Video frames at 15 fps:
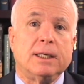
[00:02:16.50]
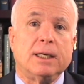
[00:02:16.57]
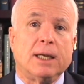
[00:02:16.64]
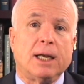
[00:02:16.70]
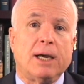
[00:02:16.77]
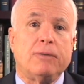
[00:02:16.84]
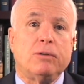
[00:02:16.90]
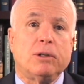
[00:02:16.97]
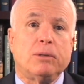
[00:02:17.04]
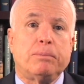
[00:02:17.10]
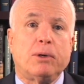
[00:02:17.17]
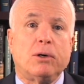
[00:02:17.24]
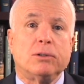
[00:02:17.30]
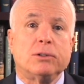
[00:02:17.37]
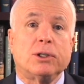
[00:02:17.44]
and I will
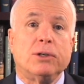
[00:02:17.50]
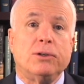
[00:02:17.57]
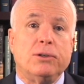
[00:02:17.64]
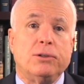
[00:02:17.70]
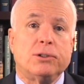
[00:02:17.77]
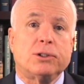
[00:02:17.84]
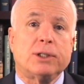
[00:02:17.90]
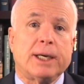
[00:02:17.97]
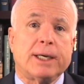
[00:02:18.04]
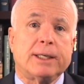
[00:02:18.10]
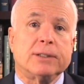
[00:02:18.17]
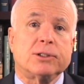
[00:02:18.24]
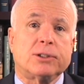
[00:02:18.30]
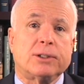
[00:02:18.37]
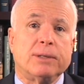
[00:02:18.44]
oppose a new
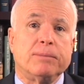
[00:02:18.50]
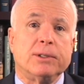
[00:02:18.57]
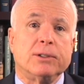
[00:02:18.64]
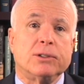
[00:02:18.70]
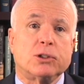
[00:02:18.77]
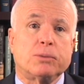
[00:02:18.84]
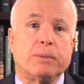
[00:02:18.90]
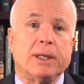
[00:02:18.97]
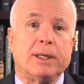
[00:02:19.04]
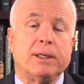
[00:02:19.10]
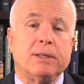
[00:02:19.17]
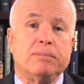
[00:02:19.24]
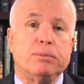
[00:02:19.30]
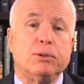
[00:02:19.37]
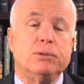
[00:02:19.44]
second stimulus
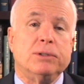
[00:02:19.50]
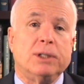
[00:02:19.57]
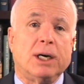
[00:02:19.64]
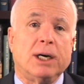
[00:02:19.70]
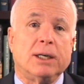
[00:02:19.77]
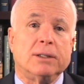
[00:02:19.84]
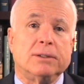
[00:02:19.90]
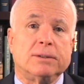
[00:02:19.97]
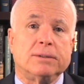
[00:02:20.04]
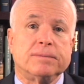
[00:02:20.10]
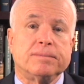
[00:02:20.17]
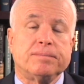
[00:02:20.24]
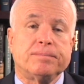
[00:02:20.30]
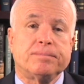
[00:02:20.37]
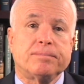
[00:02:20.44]
spending boondoggle.
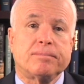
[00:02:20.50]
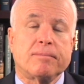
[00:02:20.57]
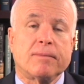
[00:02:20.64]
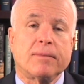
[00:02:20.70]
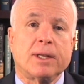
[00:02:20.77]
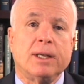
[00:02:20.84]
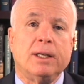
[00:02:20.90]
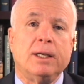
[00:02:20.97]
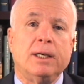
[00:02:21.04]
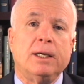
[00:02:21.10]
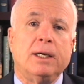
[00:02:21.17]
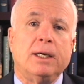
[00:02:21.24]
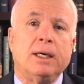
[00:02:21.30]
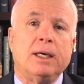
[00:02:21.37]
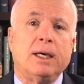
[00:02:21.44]

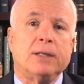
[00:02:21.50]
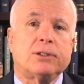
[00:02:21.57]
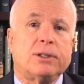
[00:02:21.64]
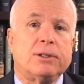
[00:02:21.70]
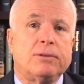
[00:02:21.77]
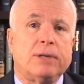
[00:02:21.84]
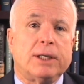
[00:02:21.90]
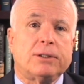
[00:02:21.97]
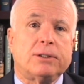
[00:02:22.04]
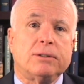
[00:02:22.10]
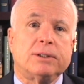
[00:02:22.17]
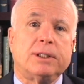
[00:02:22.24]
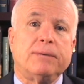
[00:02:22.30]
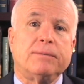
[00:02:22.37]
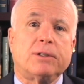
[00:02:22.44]
As
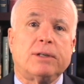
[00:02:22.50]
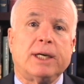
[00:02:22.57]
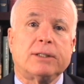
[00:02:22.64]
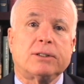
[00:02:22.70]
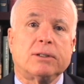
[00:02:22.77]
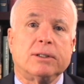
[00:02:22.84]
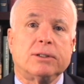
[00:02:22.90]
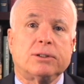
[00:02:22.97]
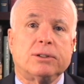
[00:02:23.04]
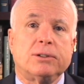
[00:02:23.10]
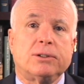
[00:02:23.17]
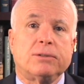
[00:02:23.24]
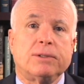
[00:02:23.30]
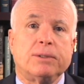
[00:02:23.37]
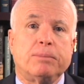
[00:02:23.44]
congressional Democrats listen
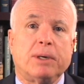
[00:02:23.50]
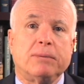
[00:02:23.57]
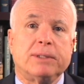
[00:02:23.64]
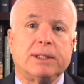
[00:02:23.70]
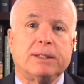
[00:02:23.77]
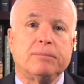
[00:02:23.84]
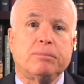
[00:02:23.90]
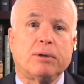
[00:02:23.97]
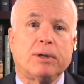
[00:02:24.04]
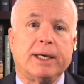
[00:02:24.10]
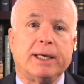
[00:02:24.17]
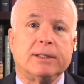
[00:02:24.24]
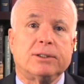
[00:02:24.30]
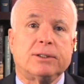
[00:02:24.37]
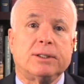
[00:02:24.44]
to Republican
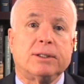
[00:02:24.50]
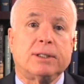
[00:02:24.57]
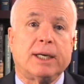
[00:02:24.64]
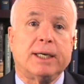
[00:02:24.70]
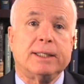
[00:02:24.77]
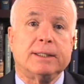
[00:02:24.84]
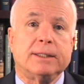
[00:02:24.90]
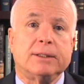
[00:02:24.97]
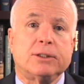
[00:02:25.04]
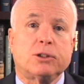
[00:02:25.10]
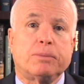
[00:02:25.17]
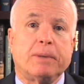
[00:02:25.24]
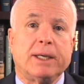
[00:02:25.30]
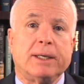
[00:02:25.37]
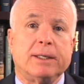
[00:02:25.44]
plans to tighten its
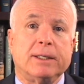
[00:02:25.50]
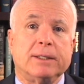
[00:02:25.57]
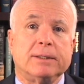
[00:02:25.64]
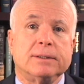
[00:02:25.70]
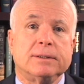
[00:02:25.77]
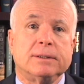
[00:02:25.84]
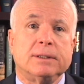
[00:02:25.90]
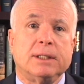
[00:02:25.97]
spending,